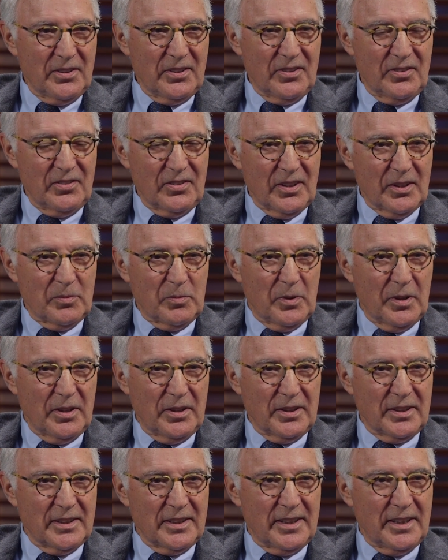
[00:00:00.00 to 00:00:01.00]
He said, well,
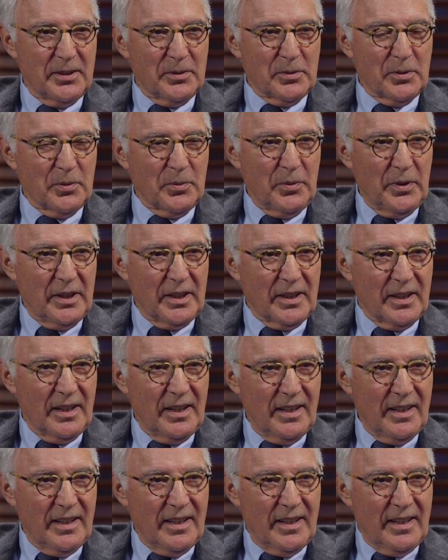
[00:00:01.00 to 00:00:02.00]
you're going to get her a ring.
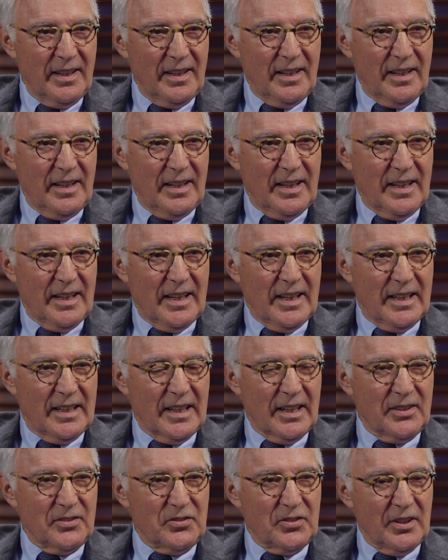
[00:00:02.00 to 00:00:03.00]
And
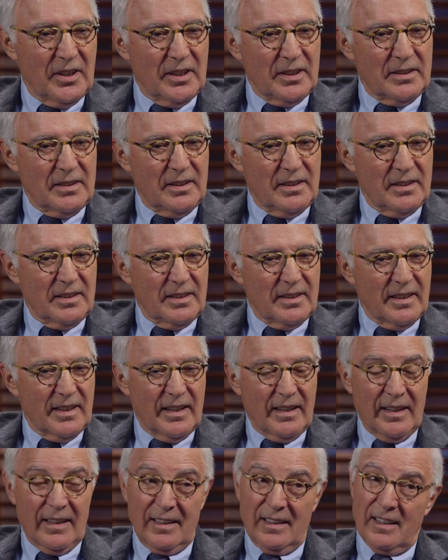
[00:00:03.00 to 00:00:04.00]
I said,
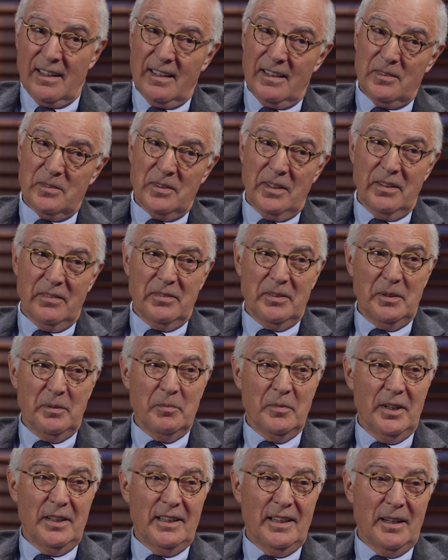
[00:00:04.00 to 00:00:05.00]
I, I don't have any
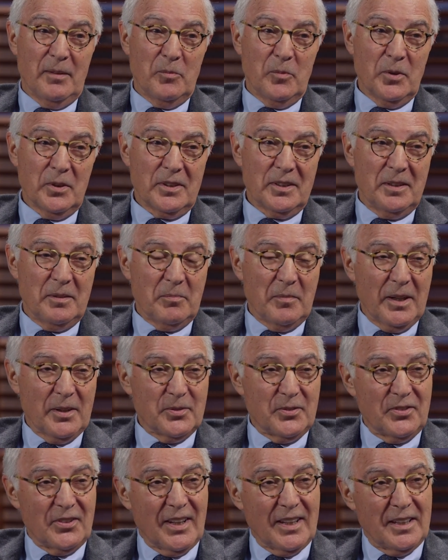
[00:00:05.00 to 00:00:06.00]
money. I'm working at
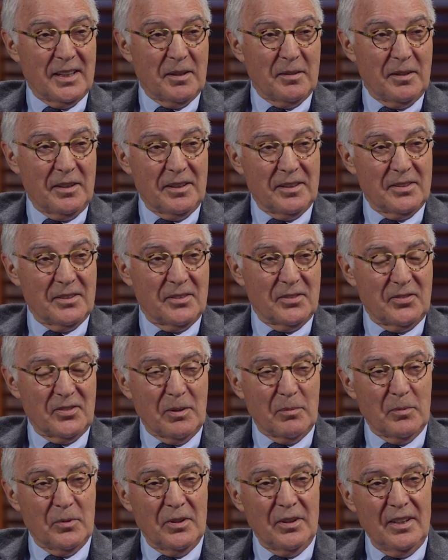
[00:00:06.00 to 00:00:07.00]
Mount Sinai in the
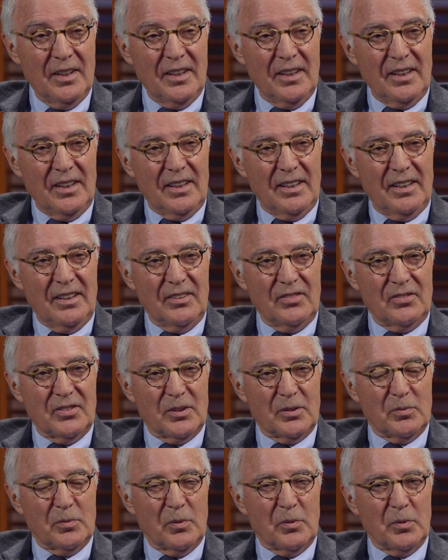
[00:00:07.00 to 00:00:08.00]
summer. He
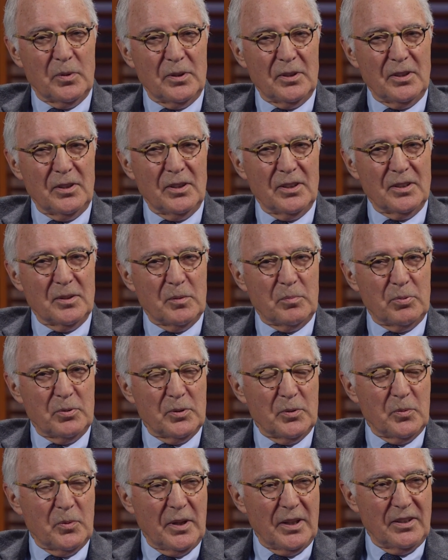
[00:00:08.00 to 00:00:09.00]
said, well, what are you going to
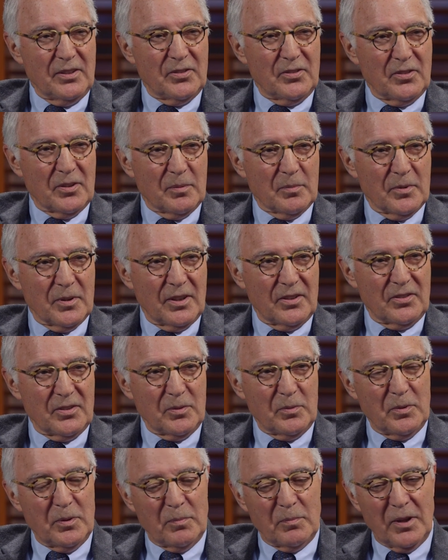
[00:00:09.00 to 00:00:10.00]
put away this summer? I
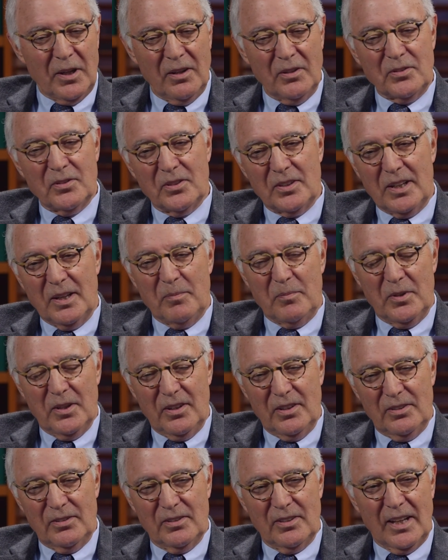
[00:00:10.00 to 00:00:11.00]
said, well, my uncle gave me
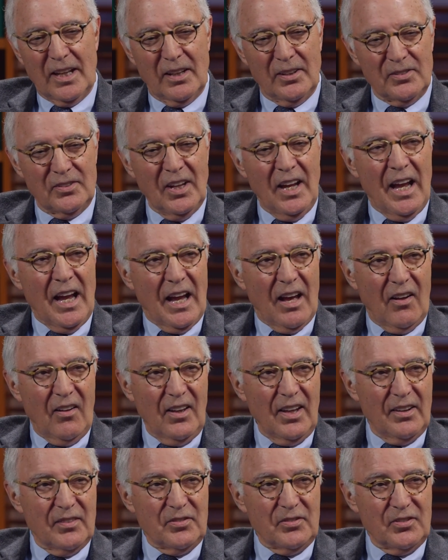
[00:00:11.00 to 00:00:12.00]
$100. I'll
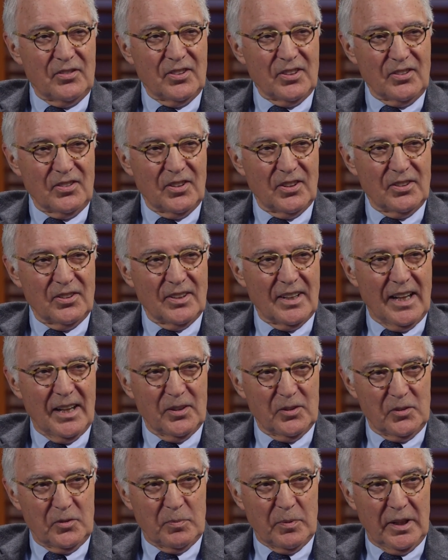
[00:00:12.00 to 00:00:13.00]
have
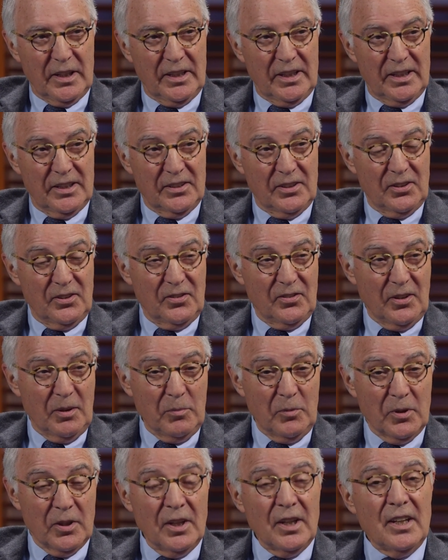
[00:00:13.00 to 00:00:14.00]
$600 by the end of the
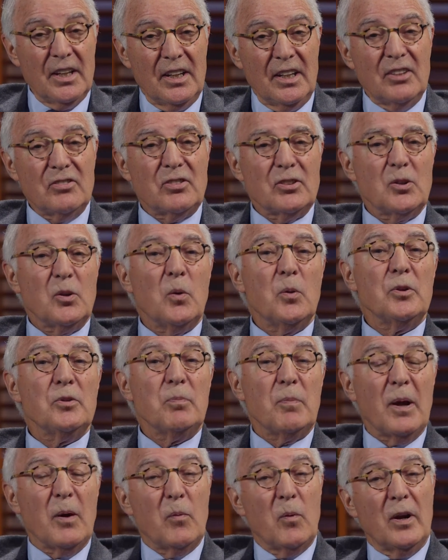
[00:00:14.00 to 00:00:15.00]
summer. He said, go
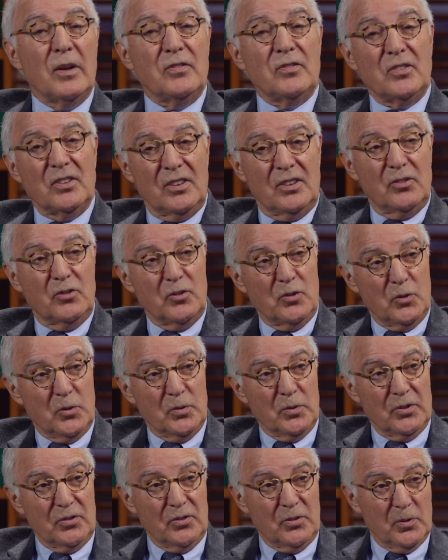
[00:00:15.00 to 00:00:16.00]
with my wife to this
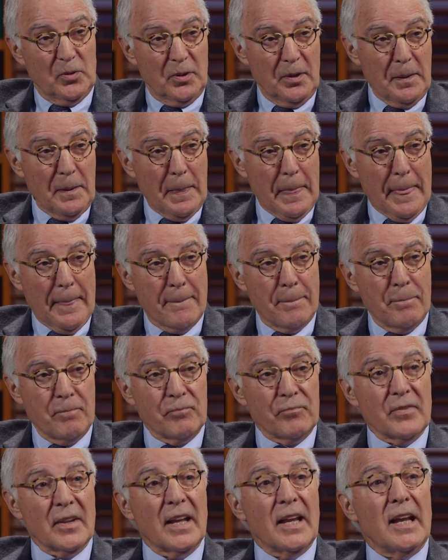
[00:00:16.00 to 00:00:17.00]
jewelry store
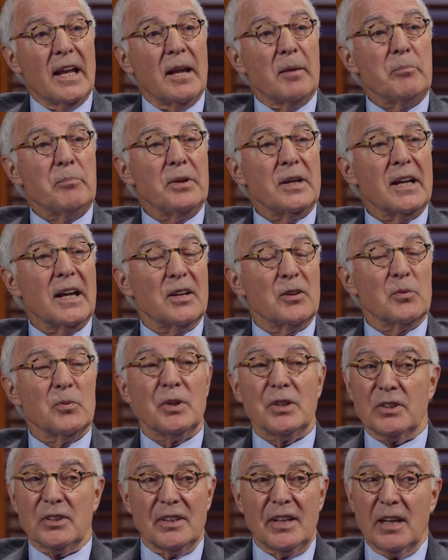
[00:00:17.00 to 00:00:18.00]
and pick out a
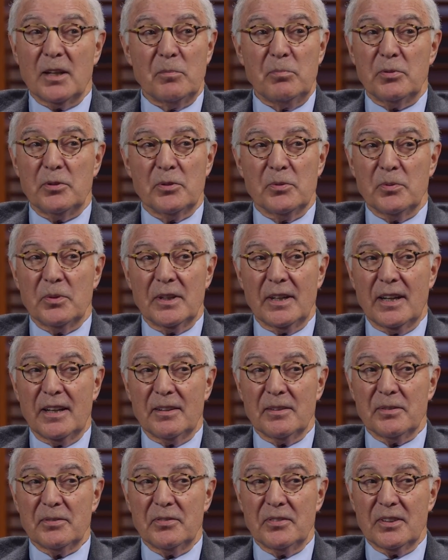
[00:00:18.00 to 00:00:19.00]
ring. You got to put a ring
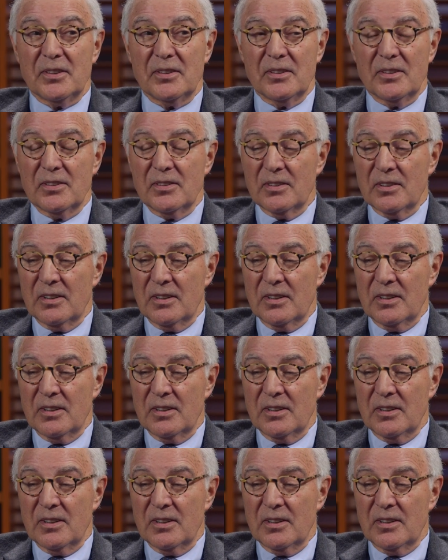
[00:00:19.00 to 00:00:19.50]
on her finger.